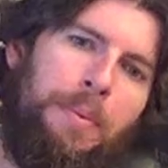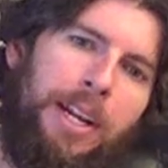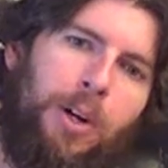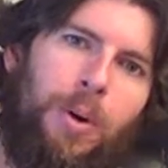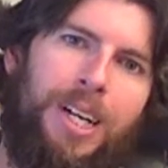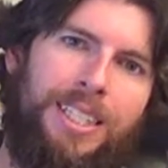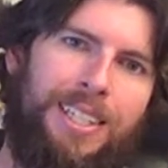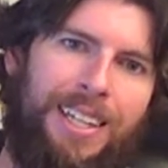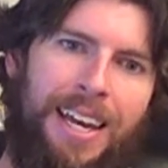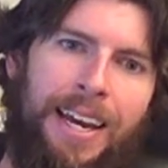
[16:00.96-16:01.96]
across
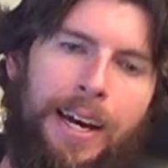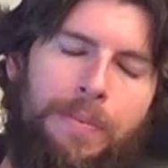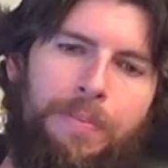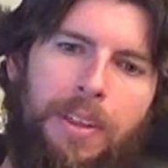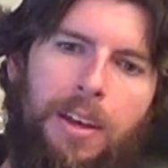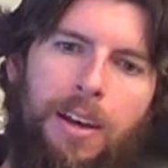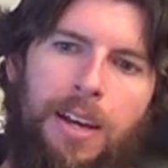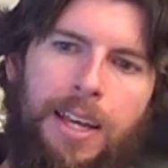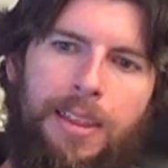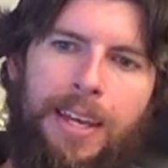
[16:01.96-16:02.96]
the lake.
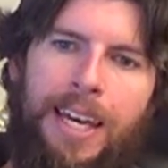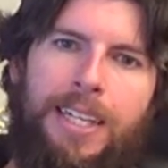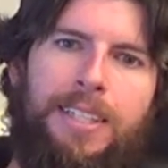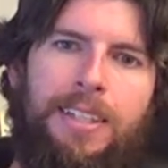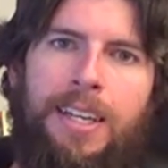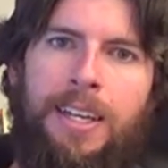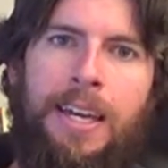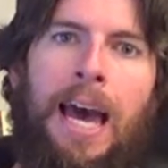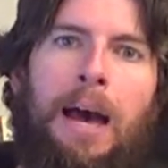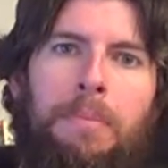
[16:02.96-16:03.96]
They get to the
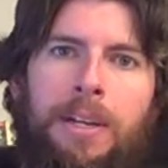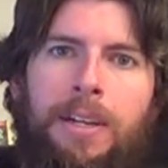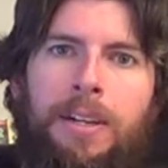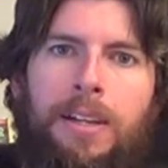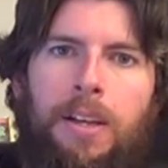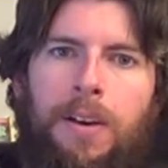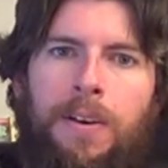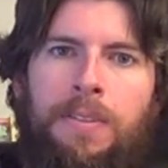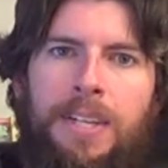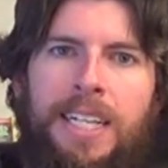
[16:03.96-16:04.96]
cabin
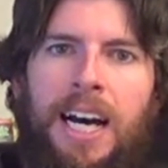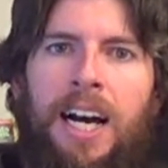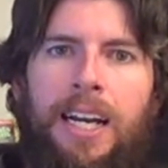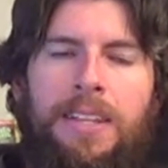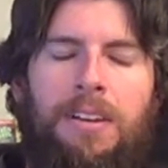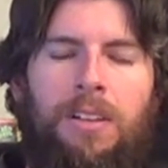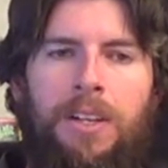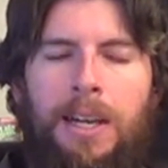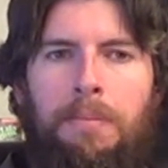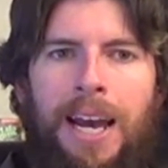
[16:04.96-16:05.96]
on the dock, and they're
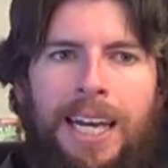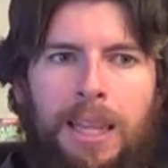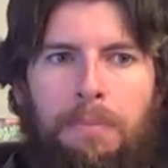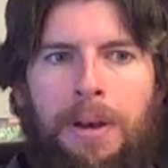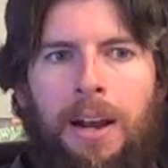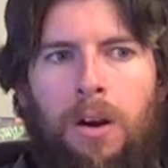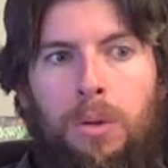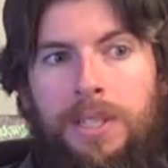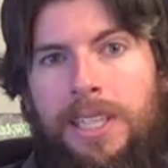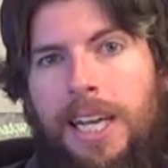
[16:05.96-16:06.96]
looking back at the bear
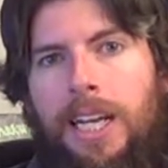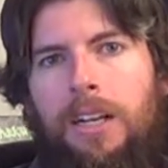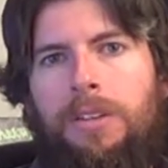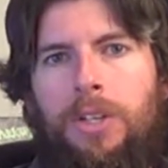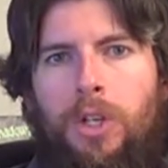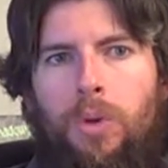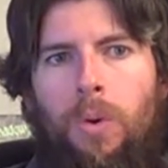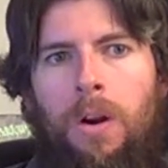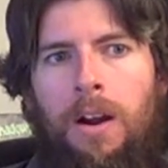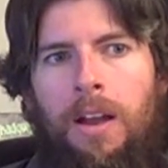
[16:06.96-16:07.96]
who's standing on the
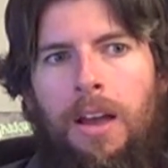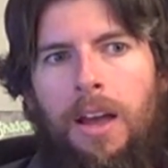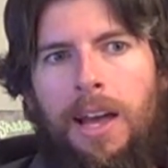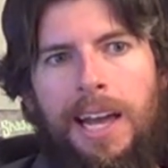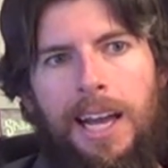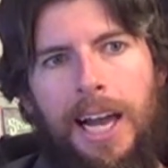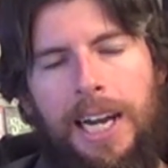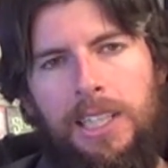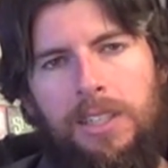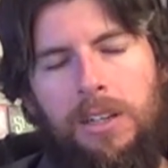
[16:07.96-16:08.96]
shore, and
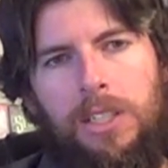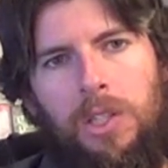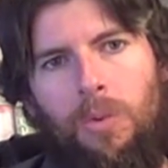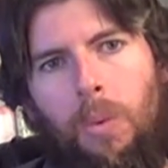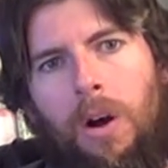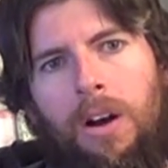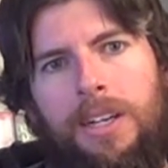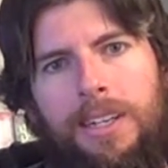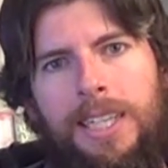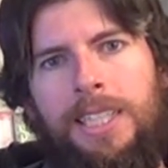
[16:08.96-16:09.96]
it starts to
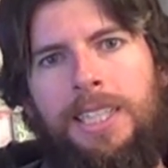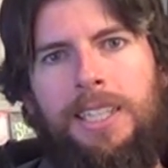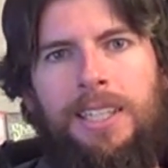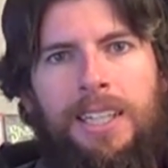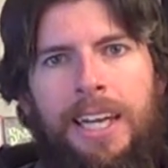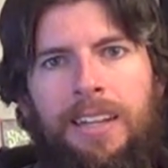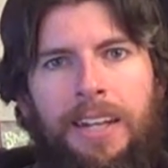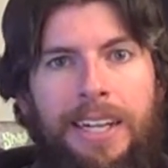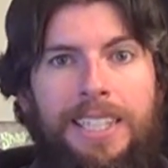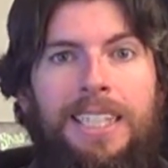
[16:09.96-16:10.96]
walk into the lake
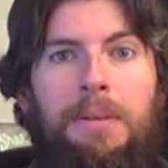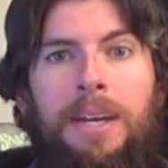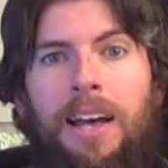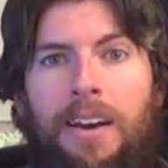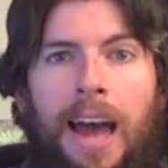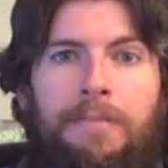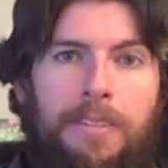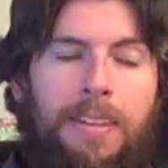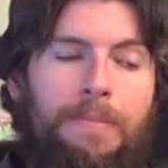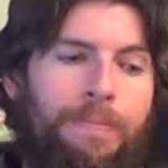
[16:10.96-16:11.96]
like it's coming out after them.